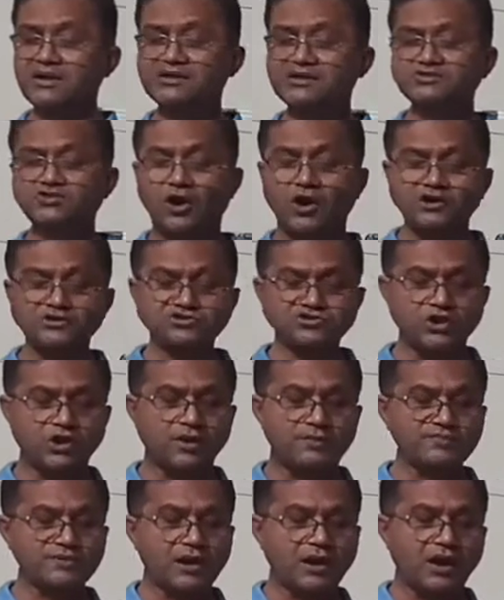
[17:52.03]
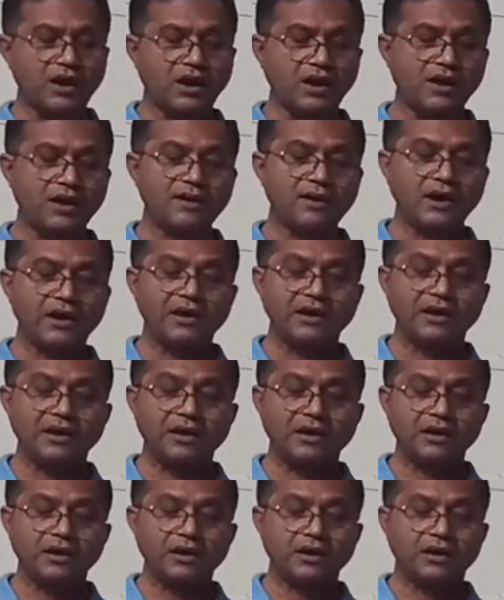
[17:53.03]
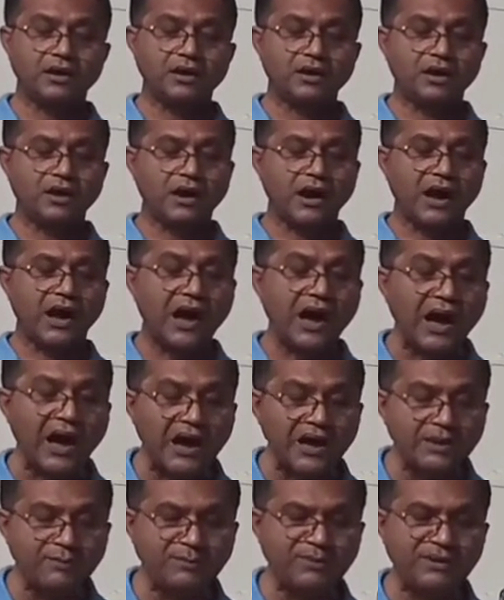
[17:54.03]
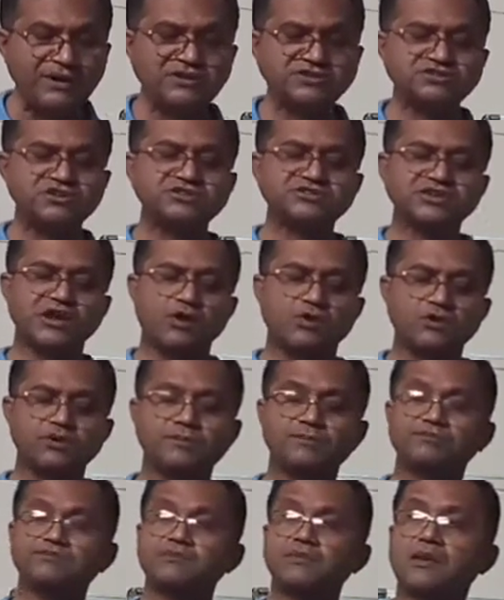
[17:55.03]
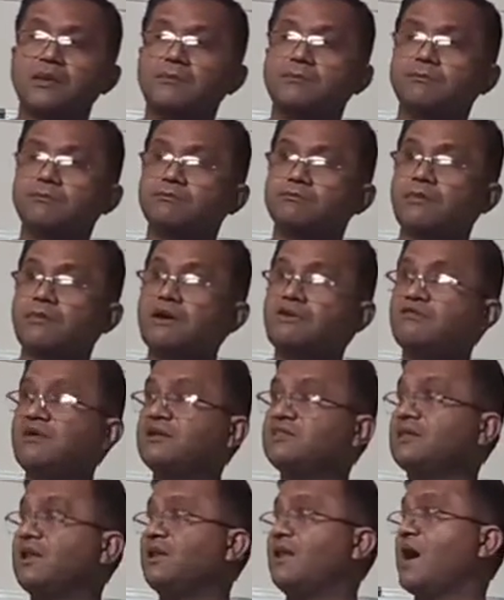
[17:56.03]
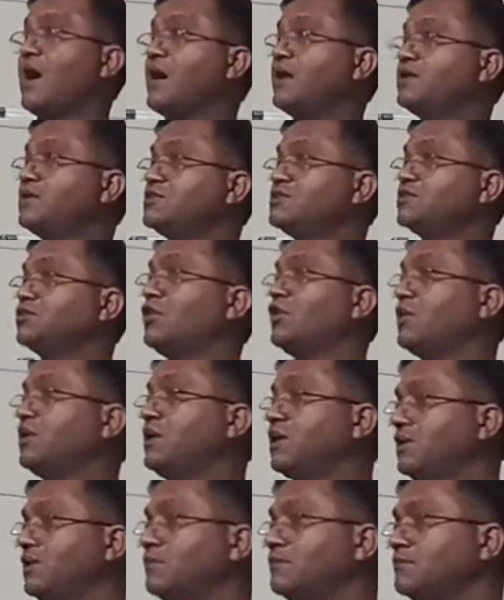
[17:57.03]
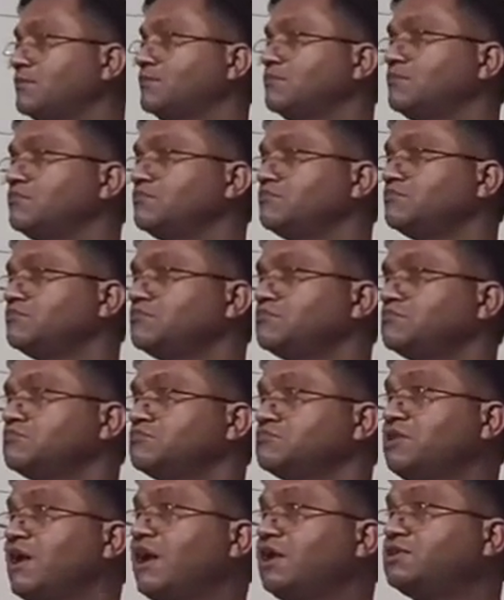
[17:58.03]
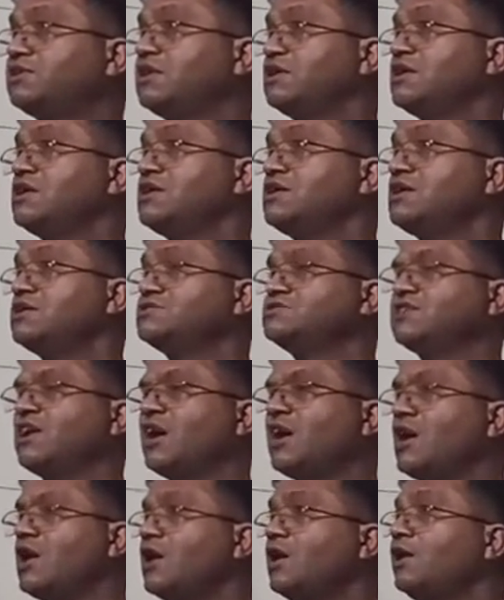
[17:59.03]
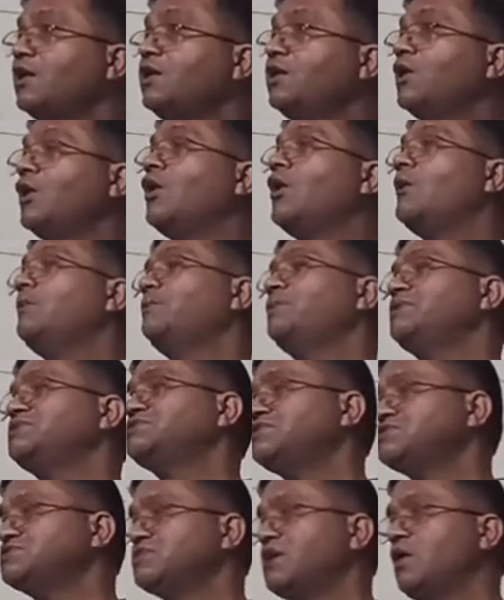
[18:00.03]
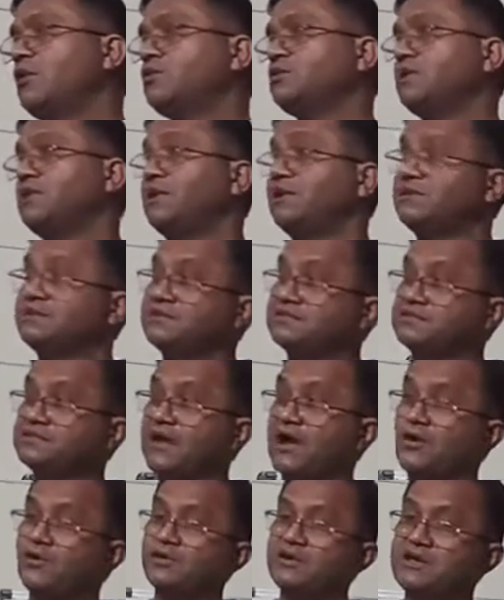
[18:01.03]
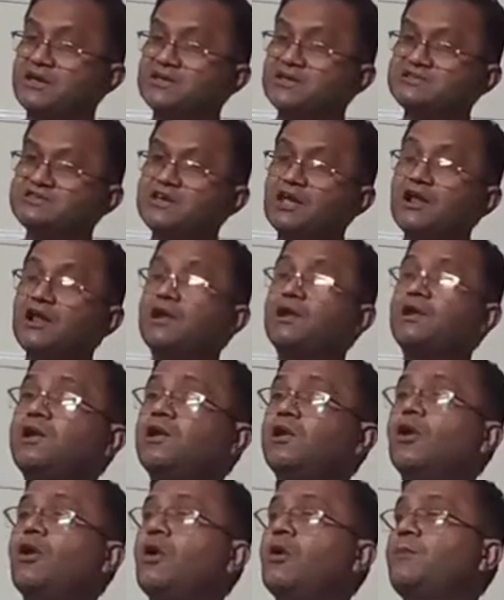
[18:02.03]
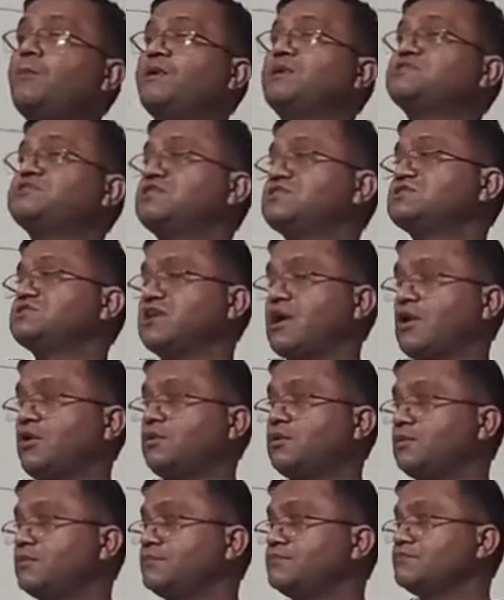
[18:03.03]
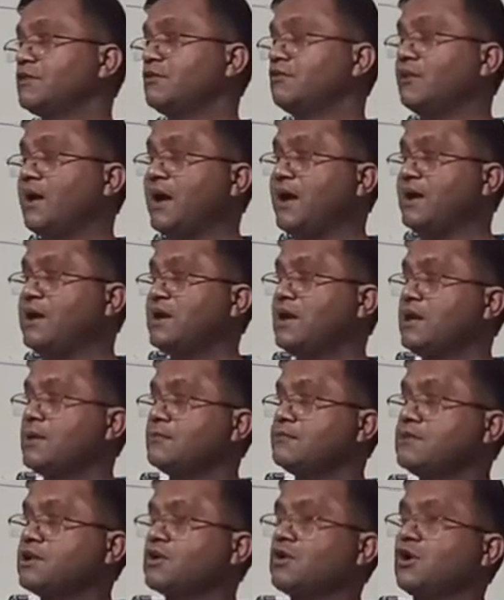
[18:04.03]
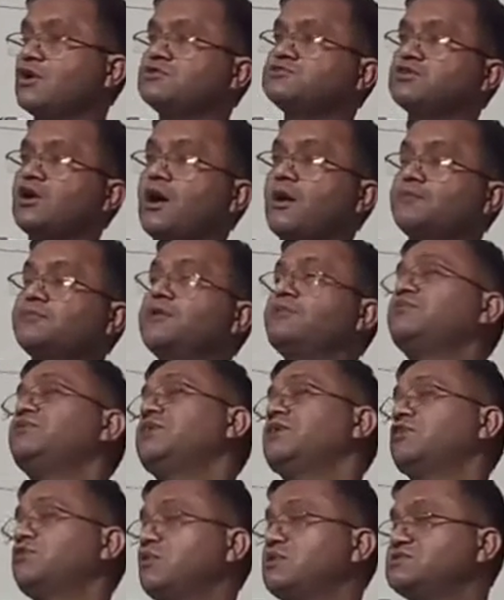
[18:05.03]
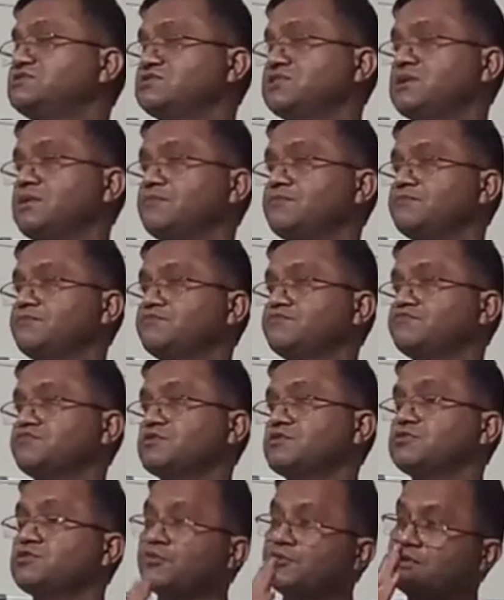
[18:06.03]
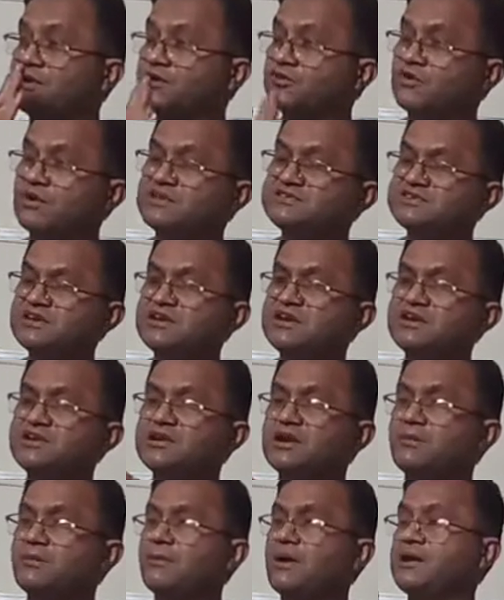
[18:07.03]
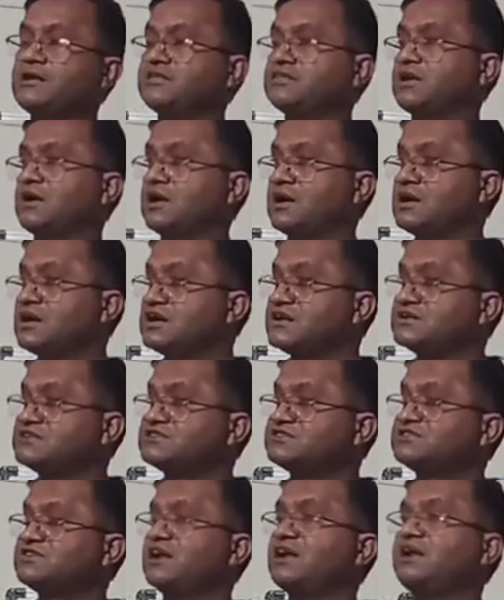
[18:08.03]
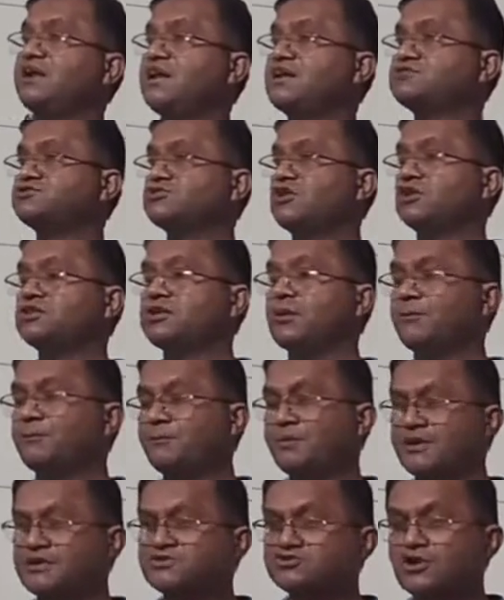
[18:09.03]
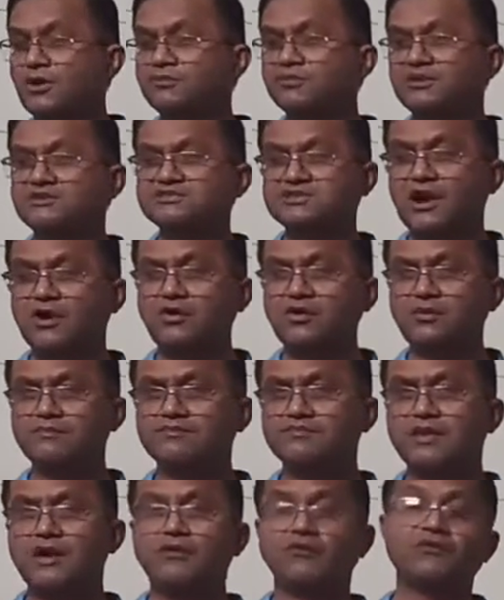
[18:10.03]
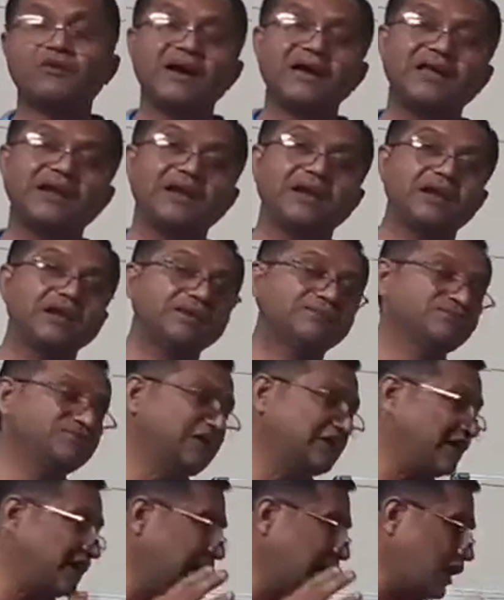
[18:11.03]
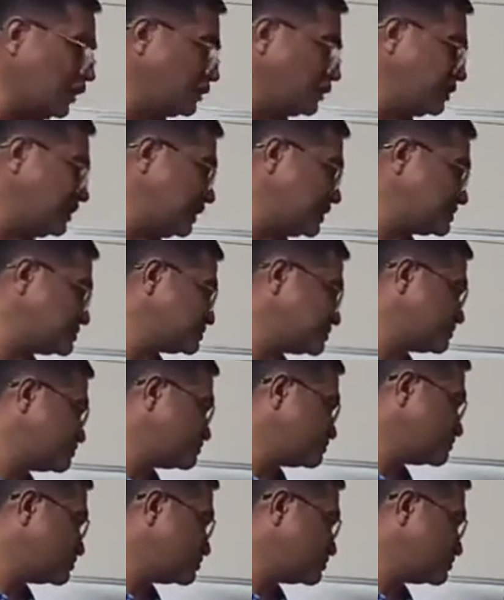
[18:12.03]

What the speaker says: is also a high pitched sound, but when the lion is roaring, that is a low pitched sound. Sound is low pitched sound. Why? Because of the frequency. So frequency determines the shrillness or the pitch of the sound, while the loudness